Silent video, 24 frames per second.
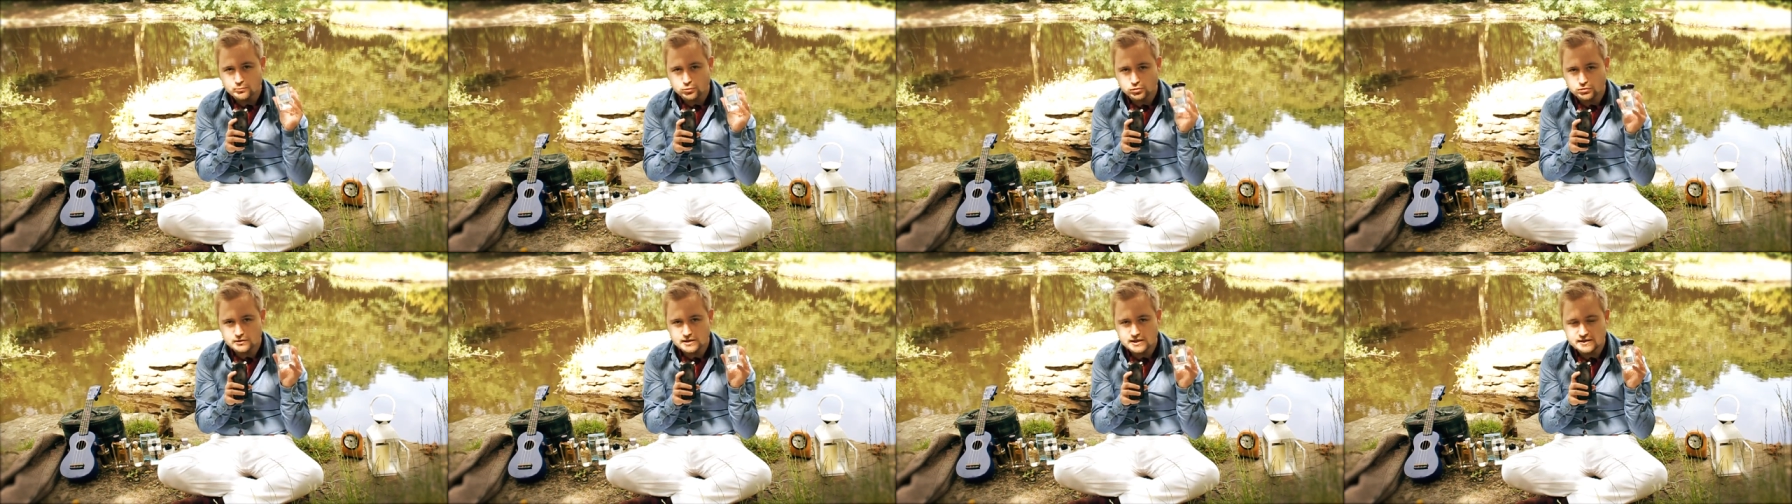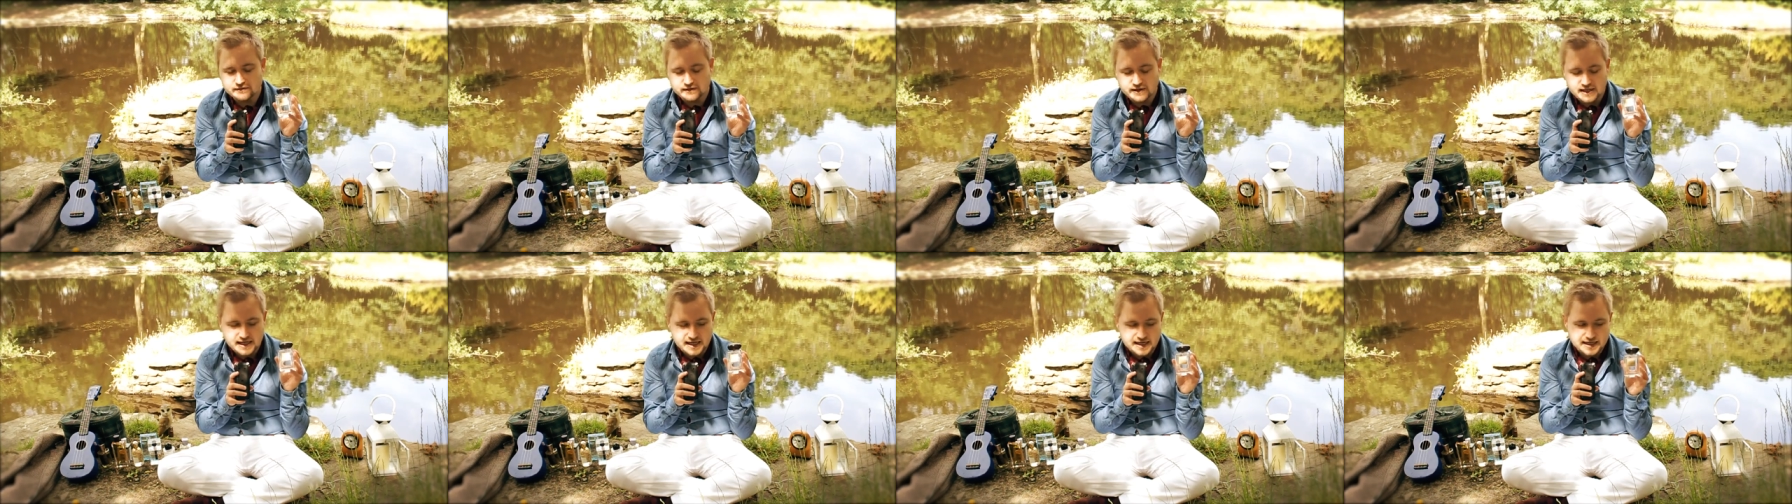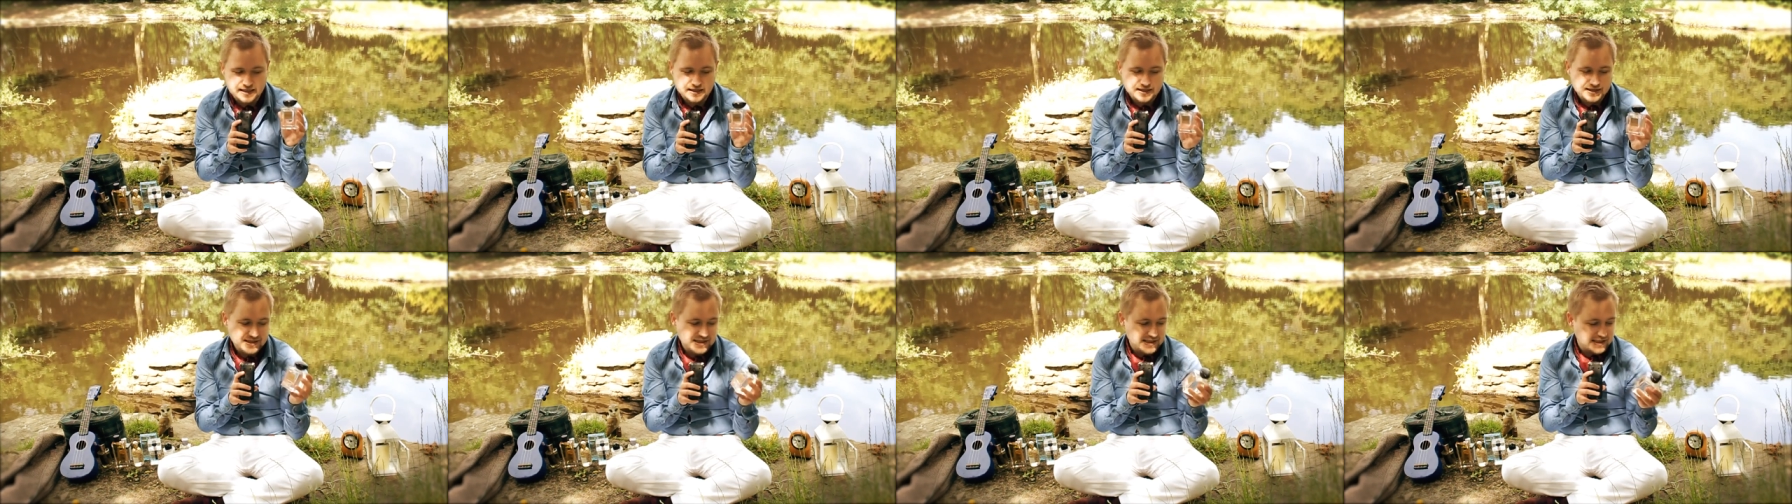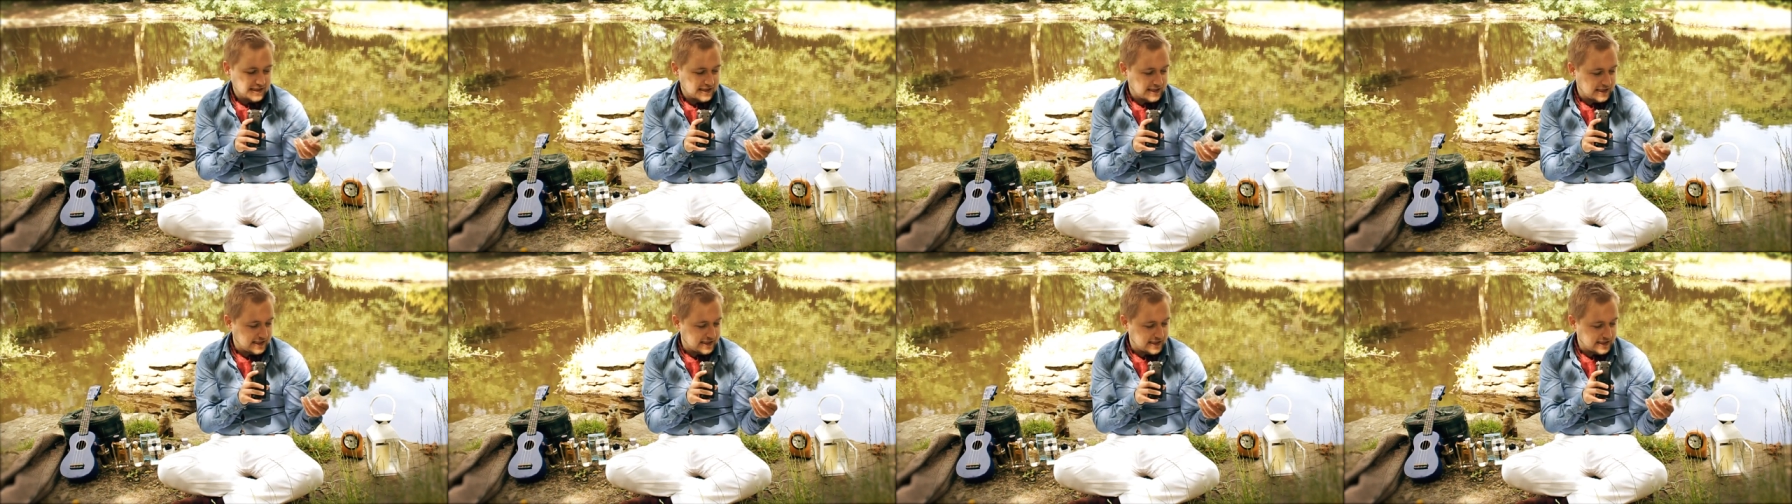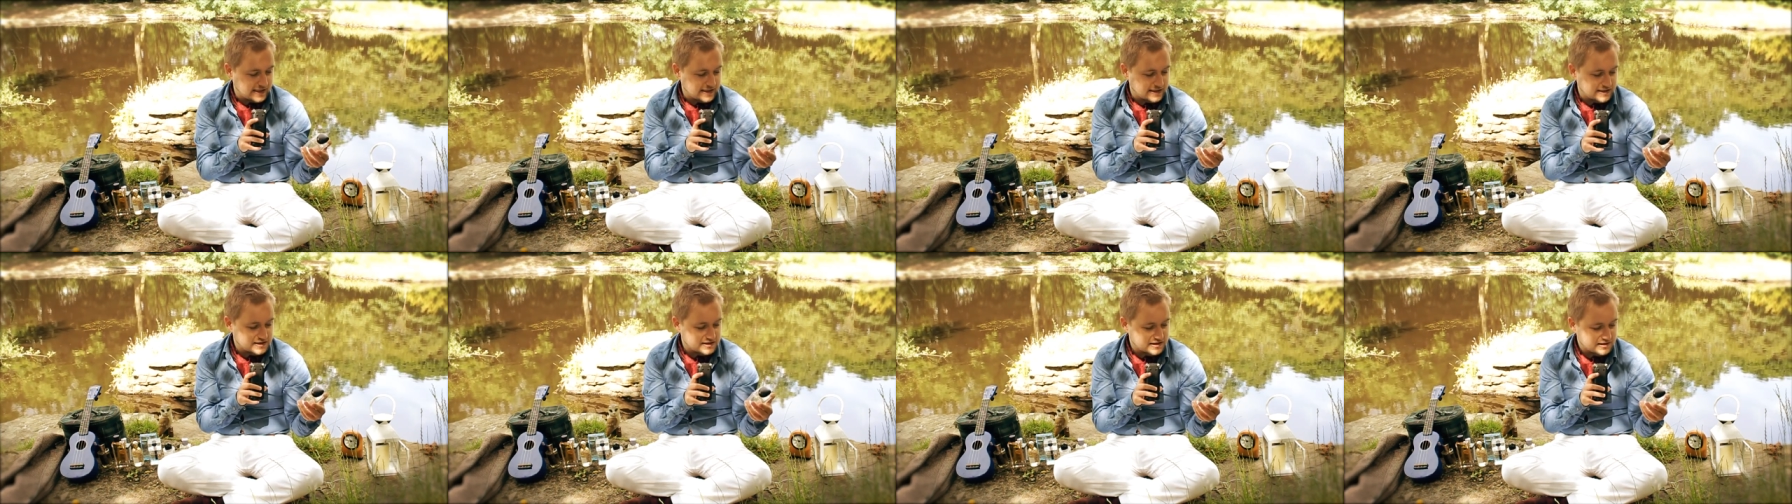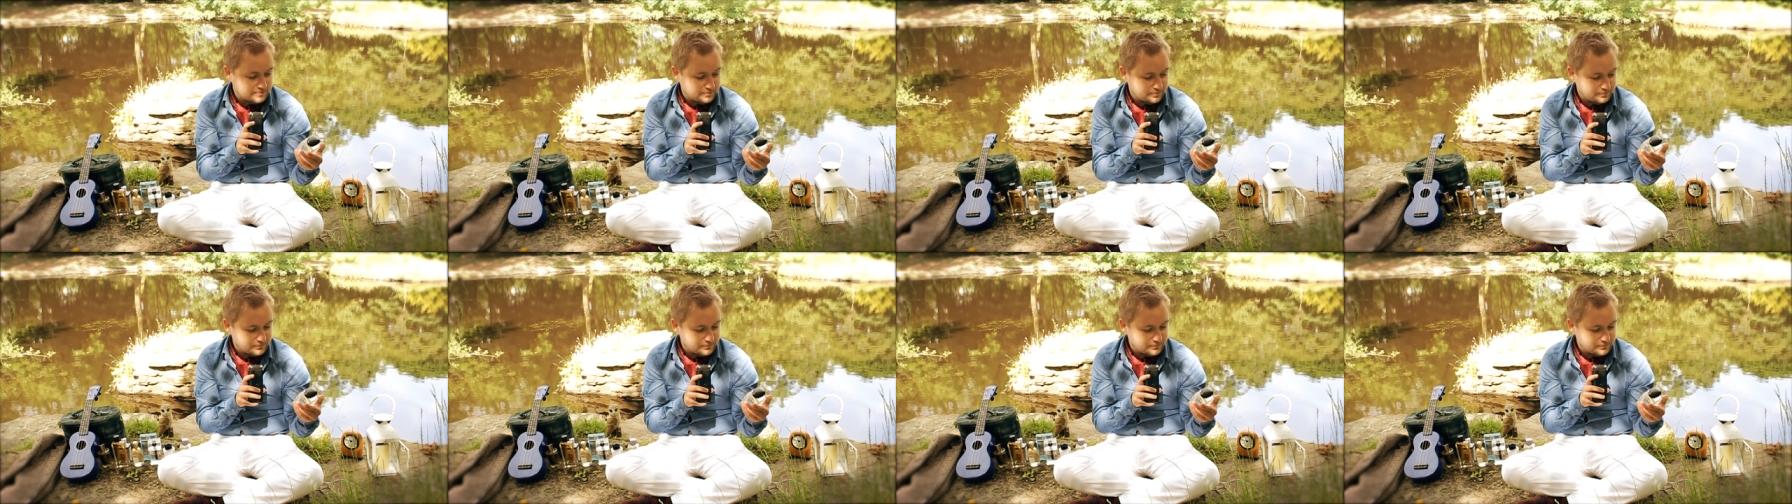Privé. It is.